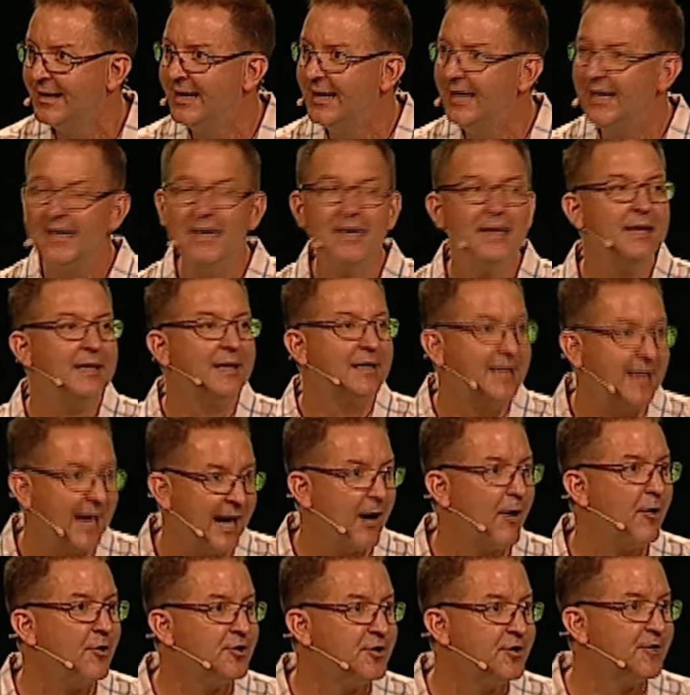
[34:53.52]
He
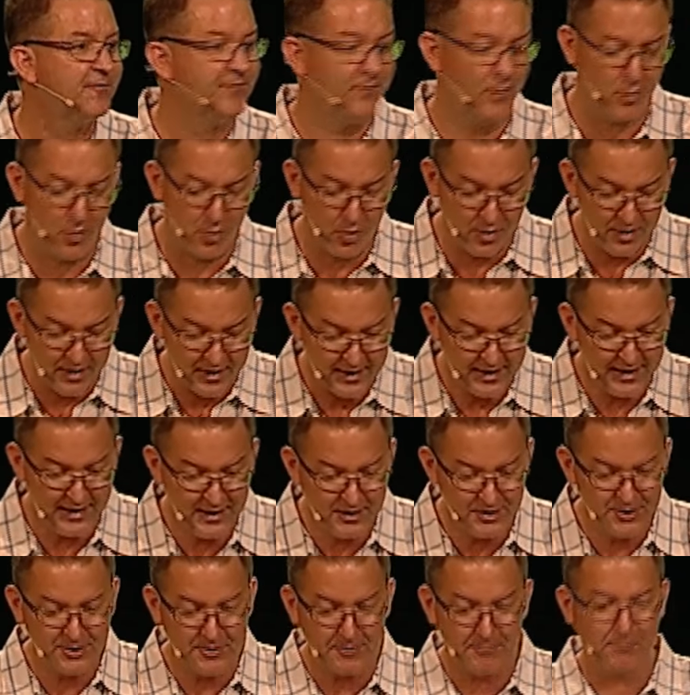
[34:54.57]
cares for
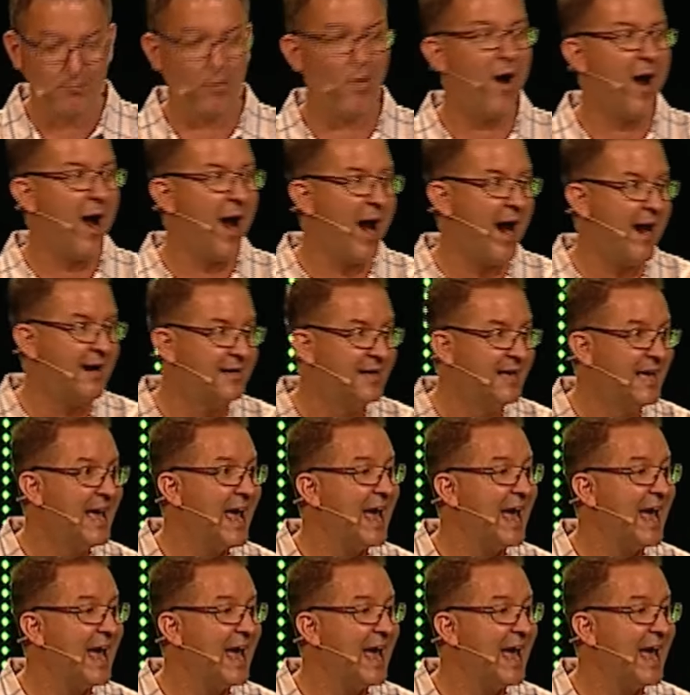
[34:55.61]
his bride,